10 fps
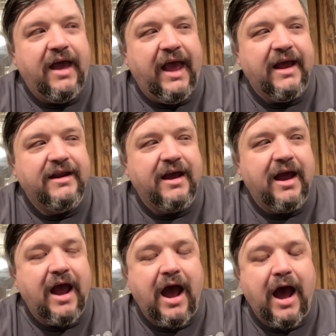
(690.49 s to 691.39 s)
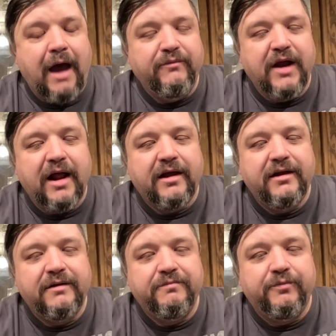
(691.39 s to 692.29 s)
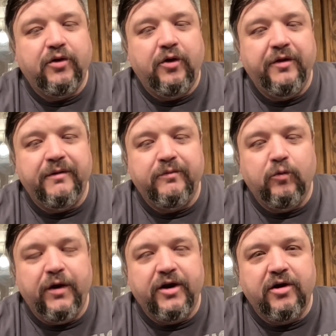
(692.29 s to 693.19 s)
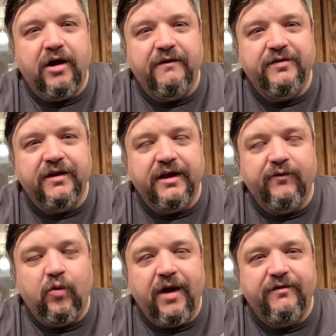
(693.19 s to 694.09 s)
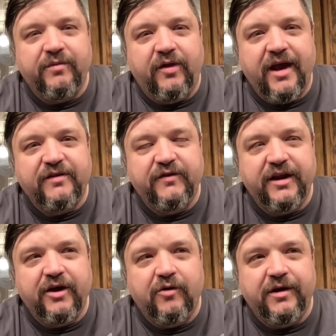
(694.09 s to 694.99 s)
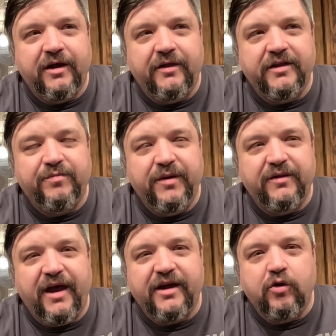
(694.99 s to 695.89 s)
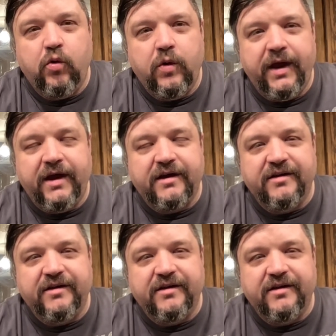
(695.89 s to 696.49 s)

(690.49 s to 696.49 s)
And I'm not going to pull the winner of the giveaway from the last video until it's been like a week,